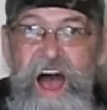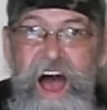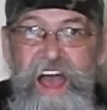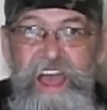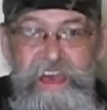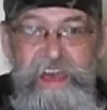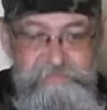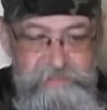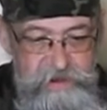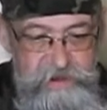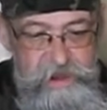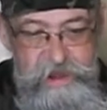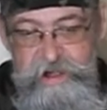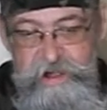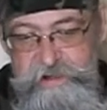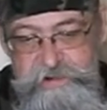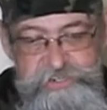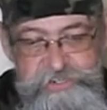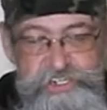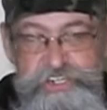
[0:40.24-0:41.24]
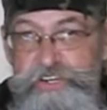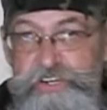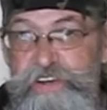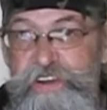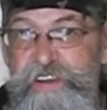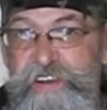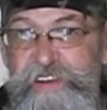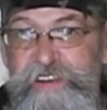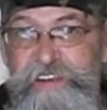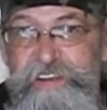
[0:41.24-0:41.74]
I have a large
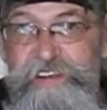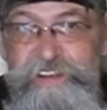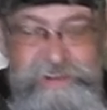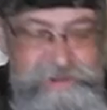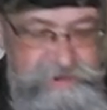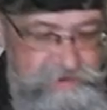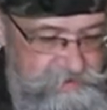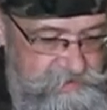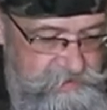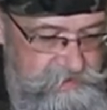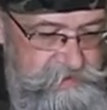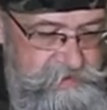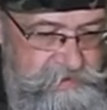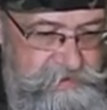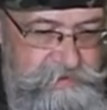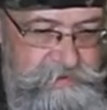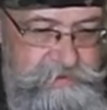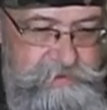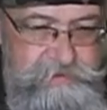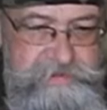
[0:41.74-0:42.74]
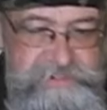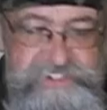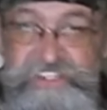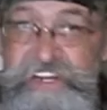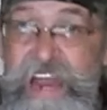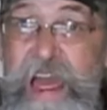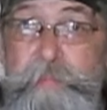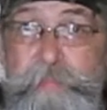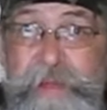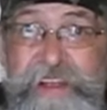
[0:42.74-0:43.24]

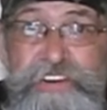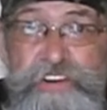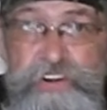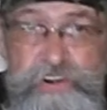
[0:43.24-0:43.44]
snapping